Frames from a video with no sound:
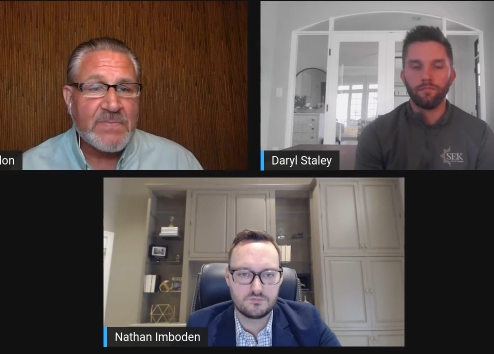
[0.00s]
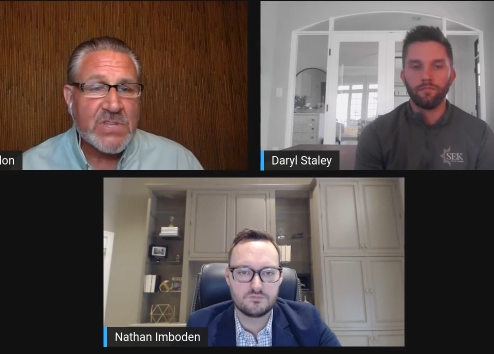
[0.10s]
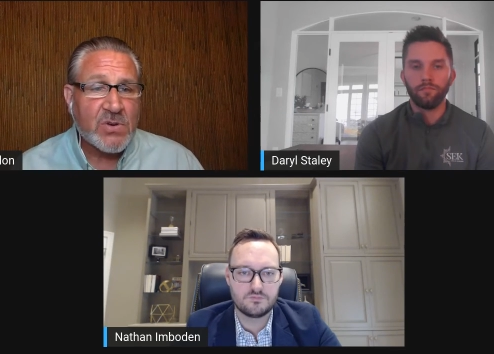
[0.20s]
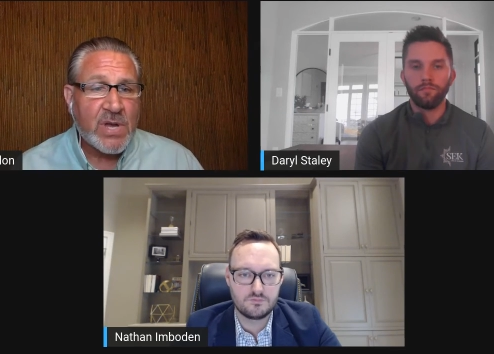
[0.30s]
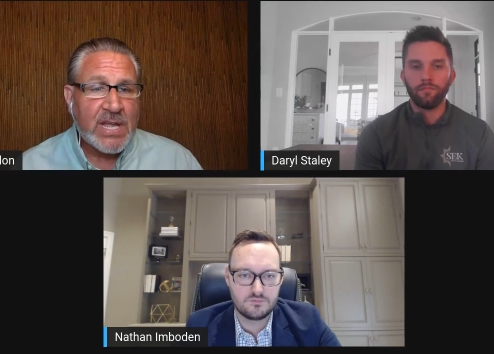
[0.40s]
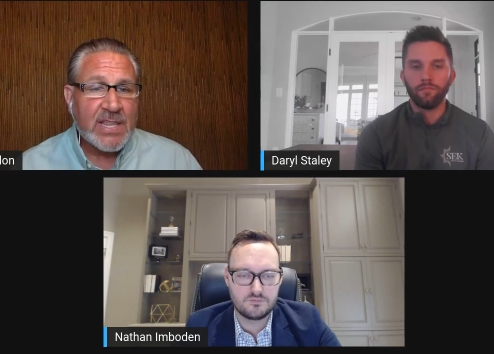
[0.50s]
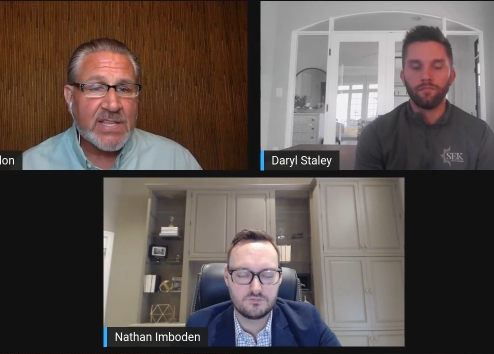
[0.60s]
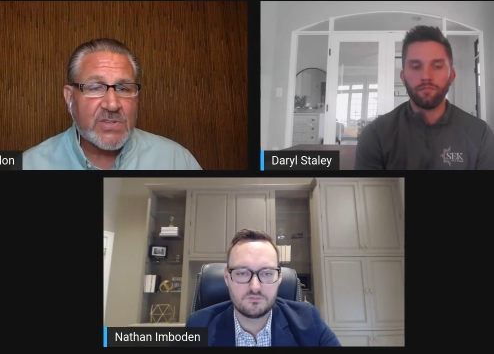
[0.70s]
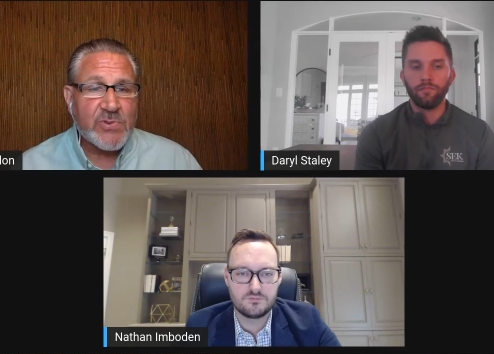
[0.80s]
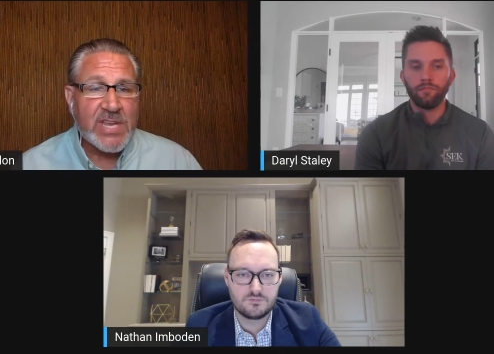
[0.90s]
Speaker 1: So
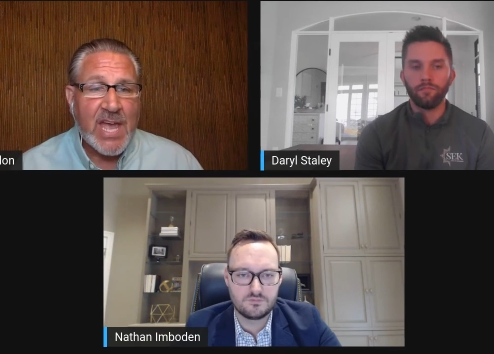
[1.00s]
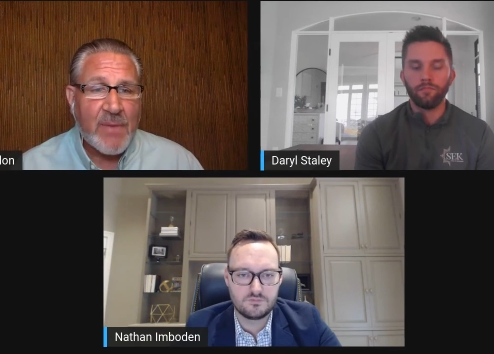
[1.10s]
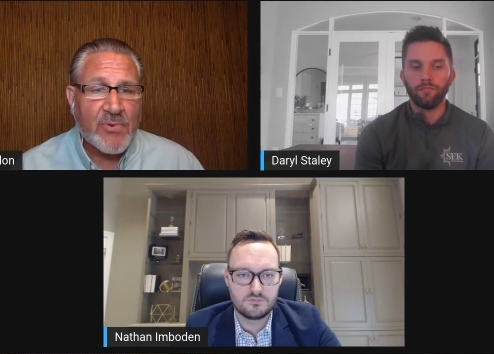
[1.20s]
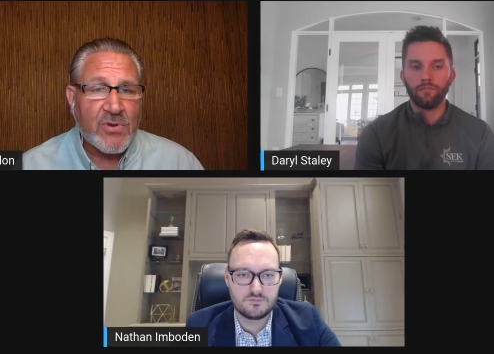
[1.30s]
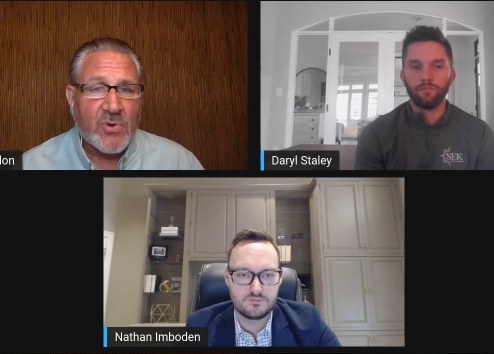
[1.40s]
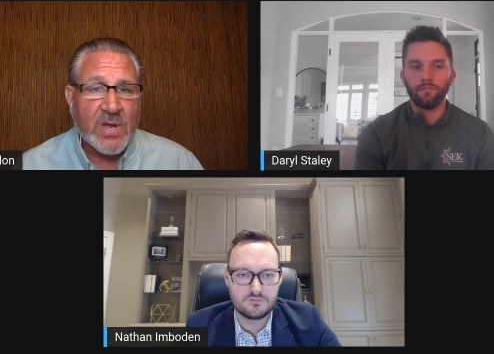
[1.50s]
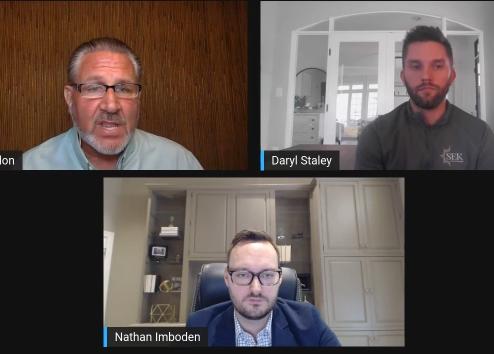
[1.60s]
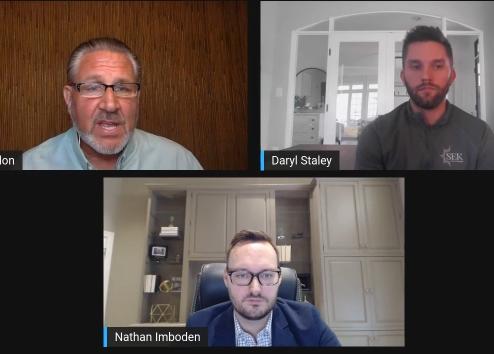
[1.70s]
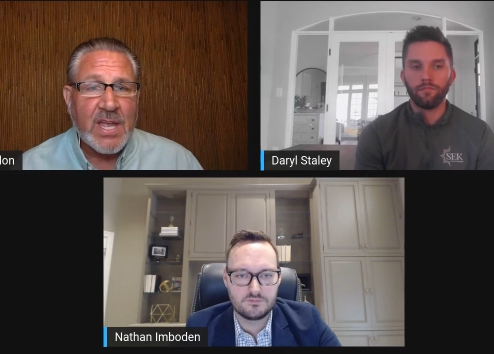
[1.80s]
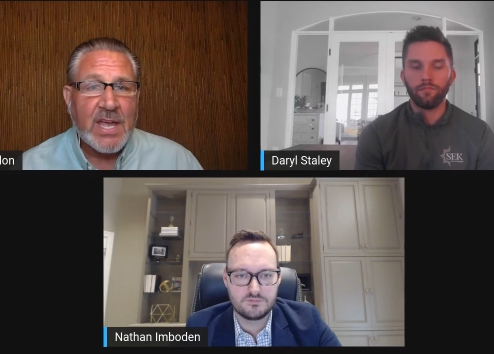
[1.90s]
let's recap real
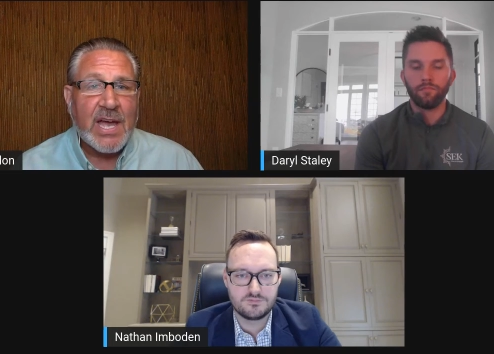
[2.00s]
quickly.